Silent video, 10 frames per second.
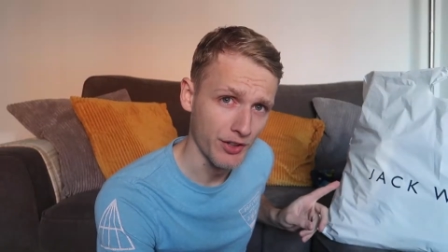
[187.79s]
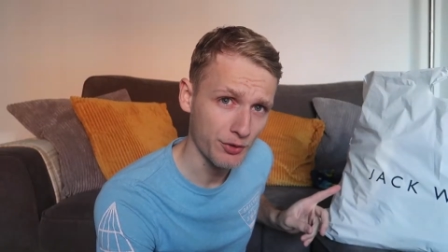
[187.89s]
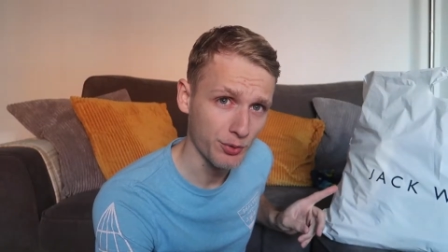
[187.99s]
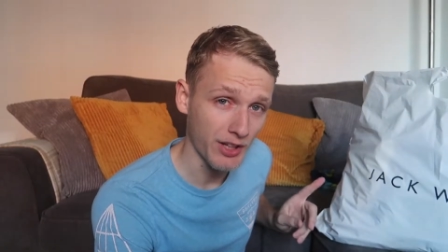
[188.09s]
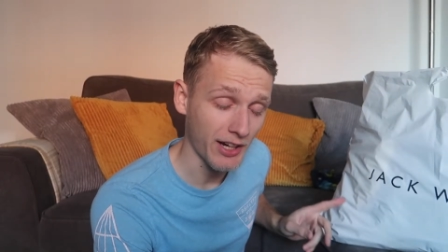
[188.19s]

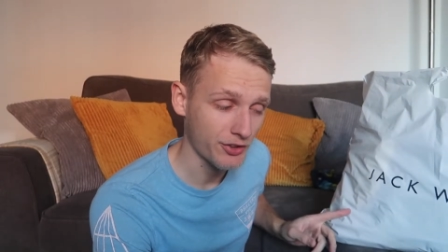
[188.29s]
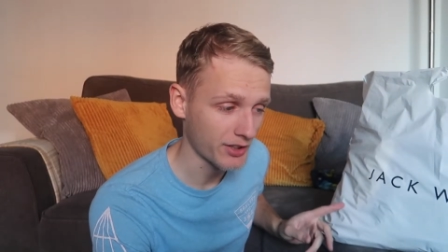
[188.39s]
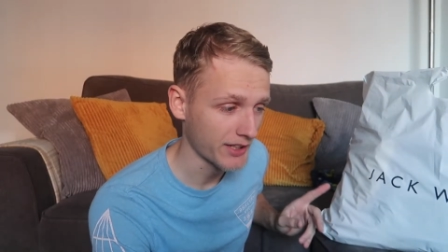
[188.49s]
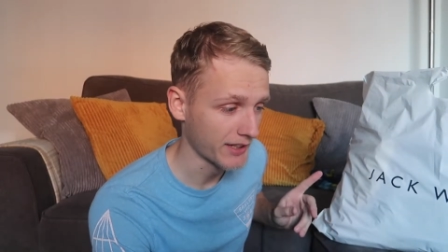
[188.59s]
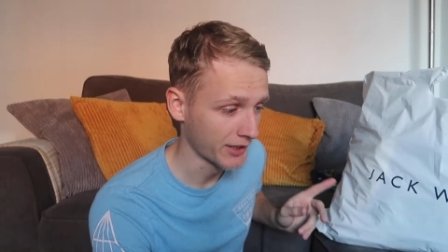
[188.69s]
this was
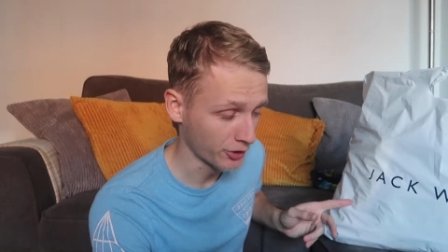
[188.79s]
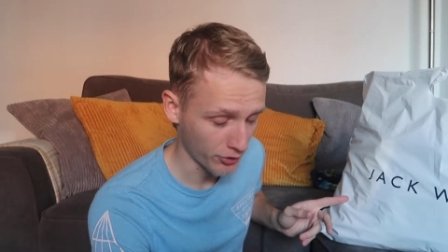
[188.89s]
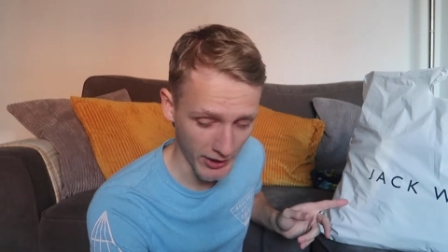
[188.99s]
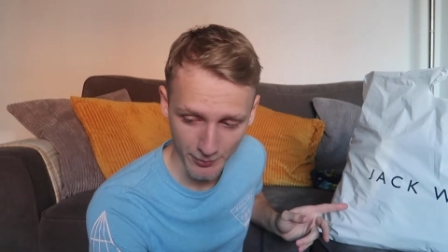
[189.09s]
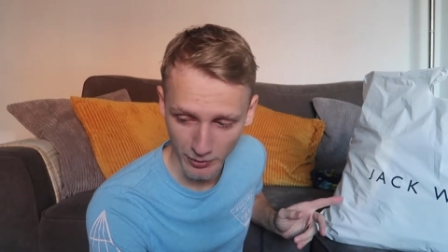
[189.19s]
actually
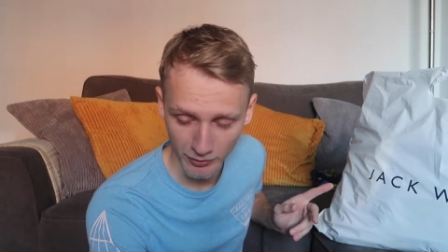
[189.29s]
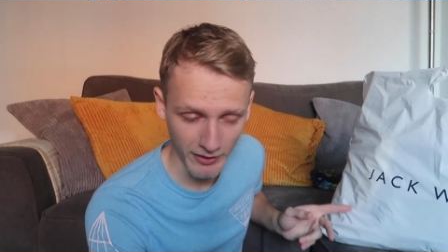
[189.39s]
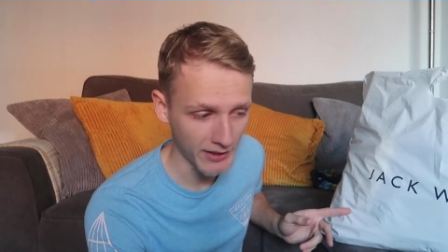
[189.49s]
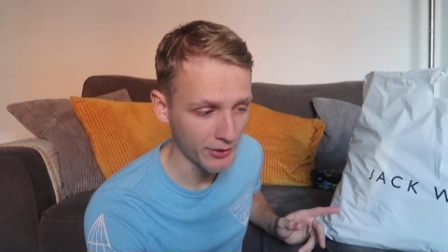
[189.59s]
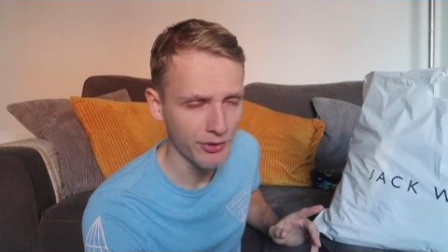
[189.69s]
incredible
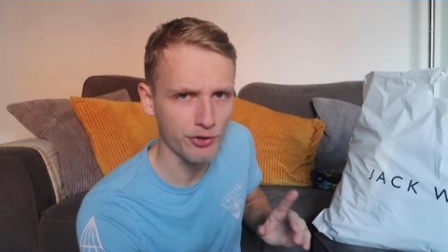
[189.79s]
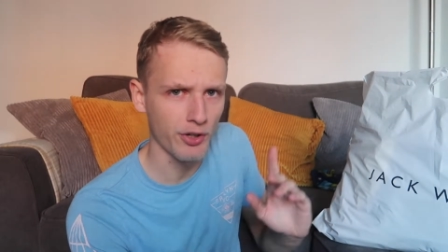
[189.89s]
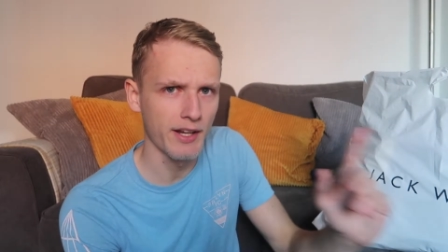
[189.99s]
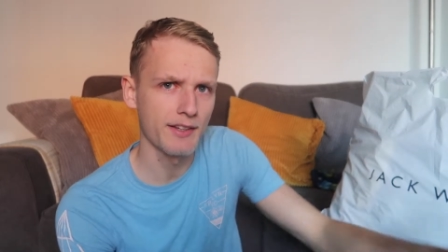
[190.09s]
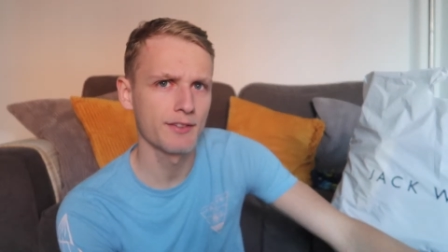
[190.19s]
value. The
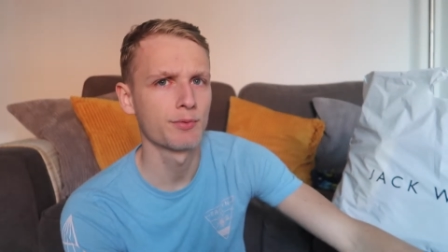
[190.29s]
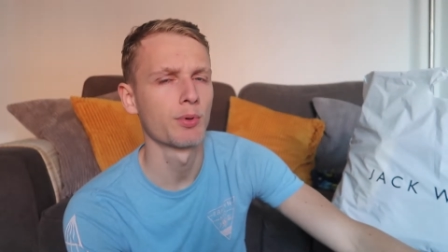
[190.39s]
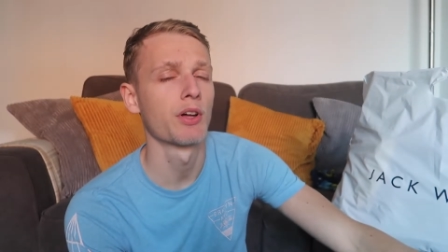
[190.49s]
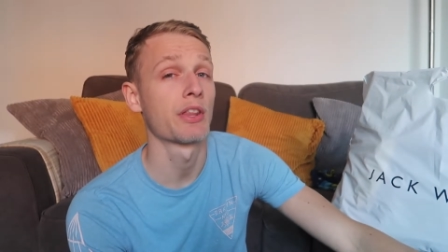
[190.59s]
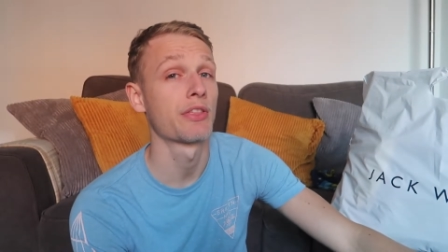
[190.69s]
trainers
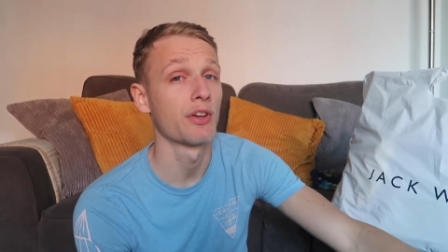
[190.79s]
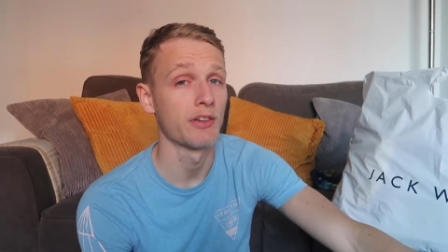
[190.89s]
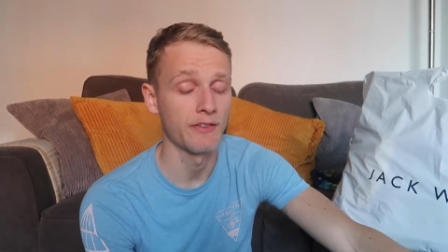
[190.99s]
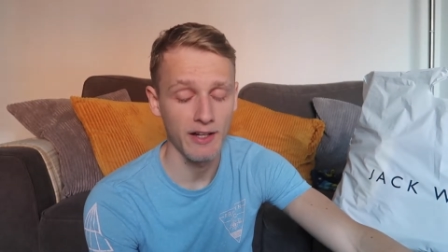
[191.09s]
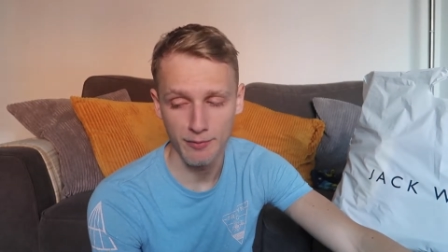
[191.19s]
were
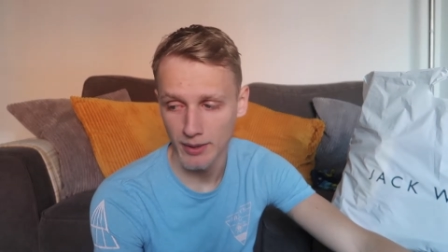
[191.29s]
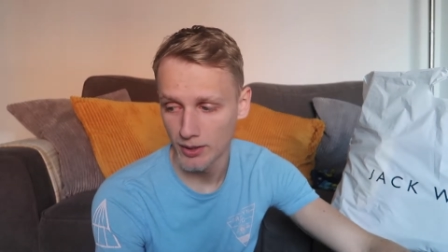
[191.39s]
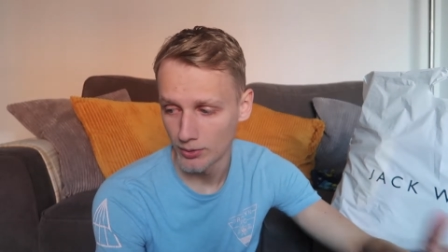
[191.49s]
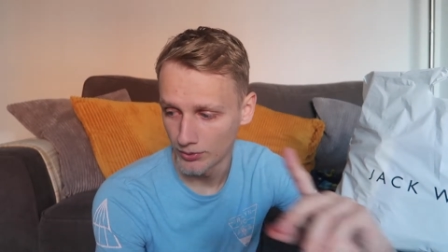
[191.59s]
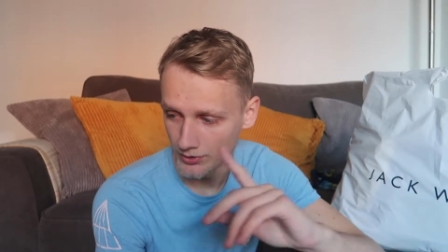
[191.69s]

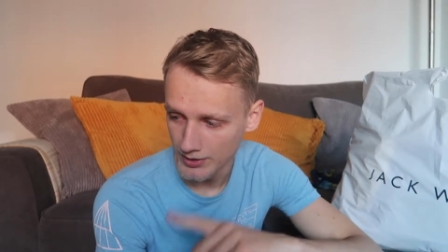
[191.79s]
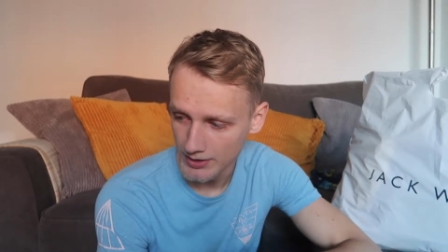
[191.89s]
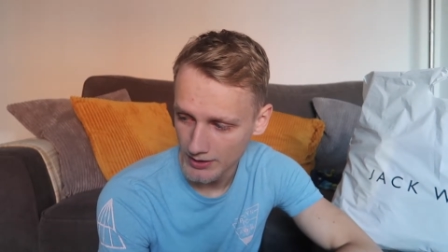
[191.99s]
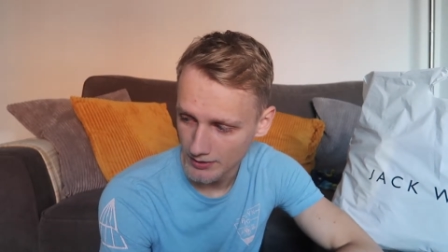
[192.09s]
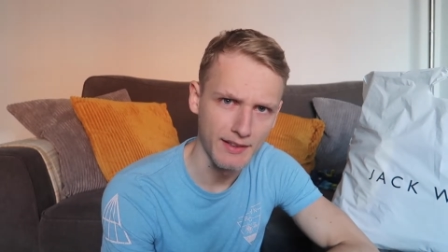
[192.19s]
£35,
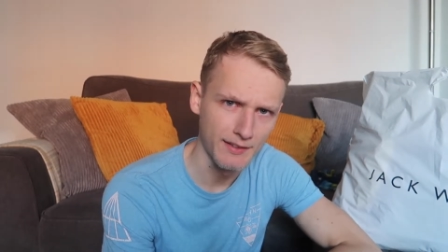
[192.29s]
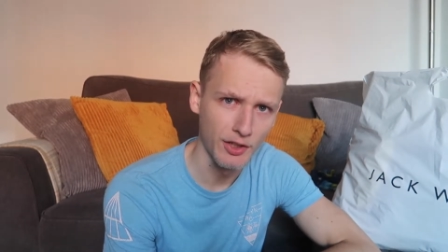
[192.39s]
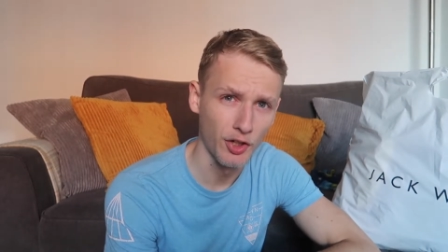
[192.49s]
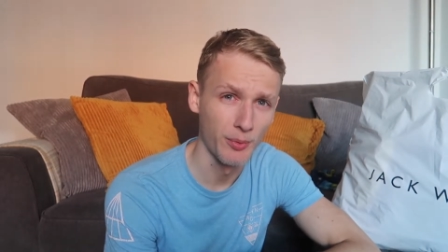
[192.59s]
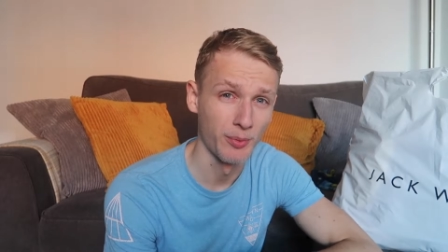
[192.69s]
the
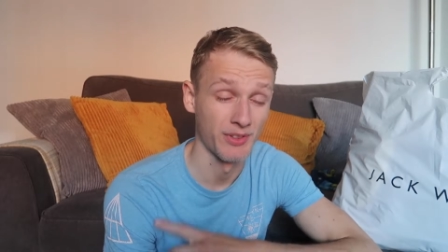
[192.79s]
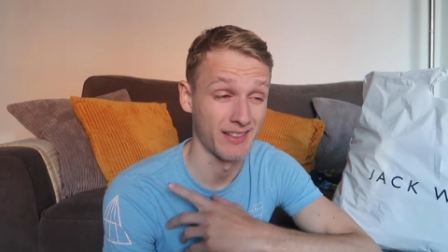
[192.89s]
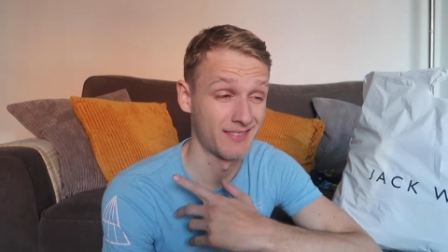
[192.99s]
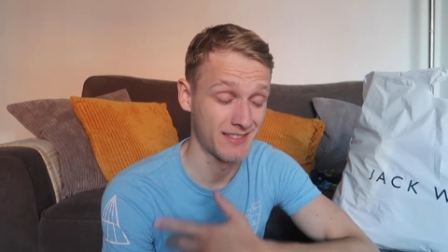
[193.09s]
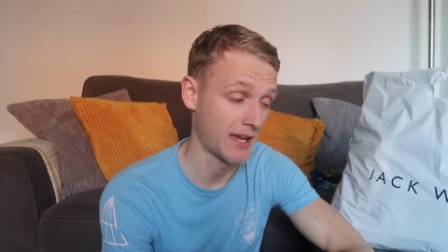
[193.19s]
Disney ornament was
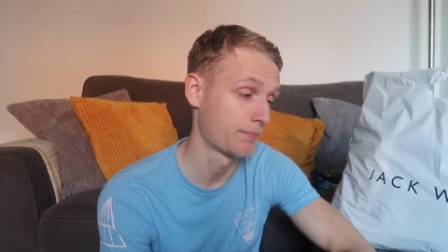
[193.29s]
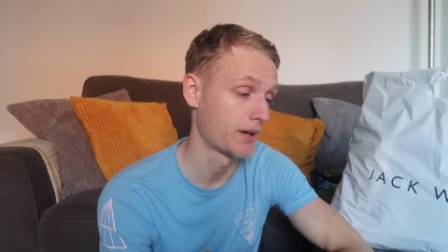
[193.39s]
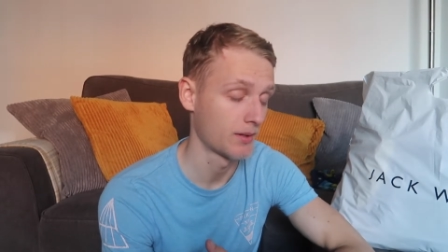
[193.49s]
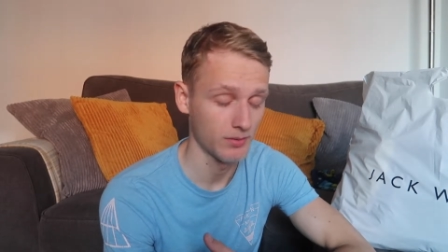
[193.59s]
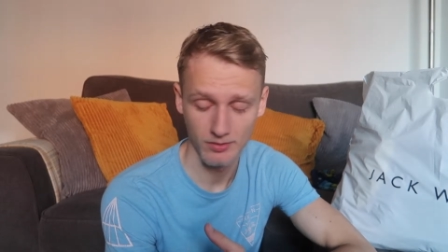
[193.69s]
like £10,
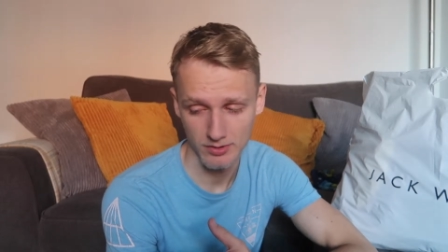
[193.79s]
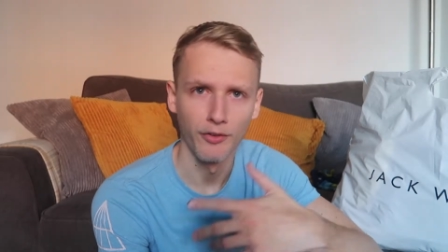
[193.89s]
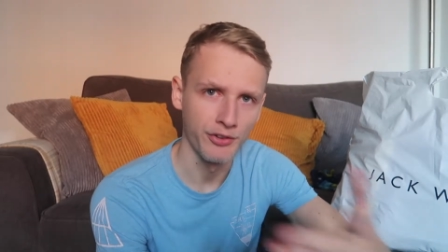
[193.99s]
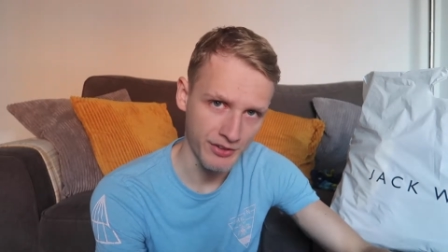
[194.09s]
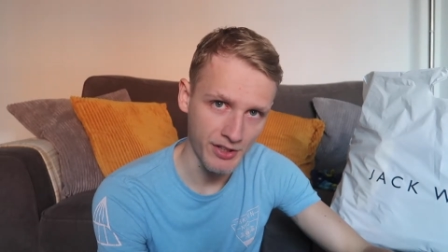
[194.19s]

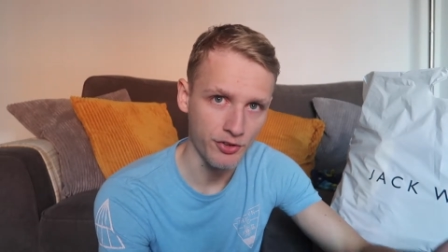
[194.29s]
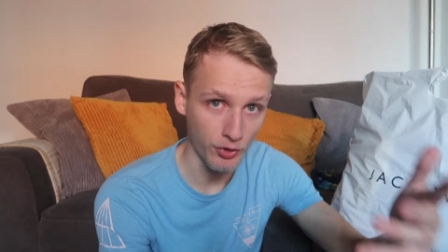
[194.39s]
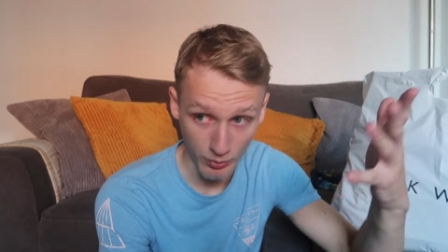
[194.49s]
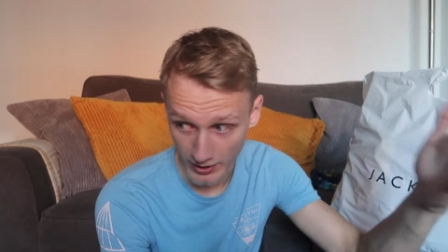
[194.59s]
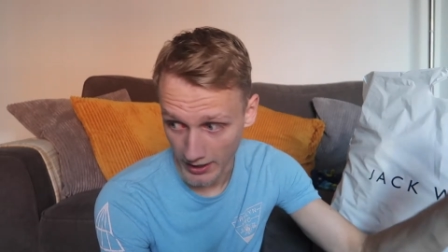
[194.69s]
obviously t-shirts were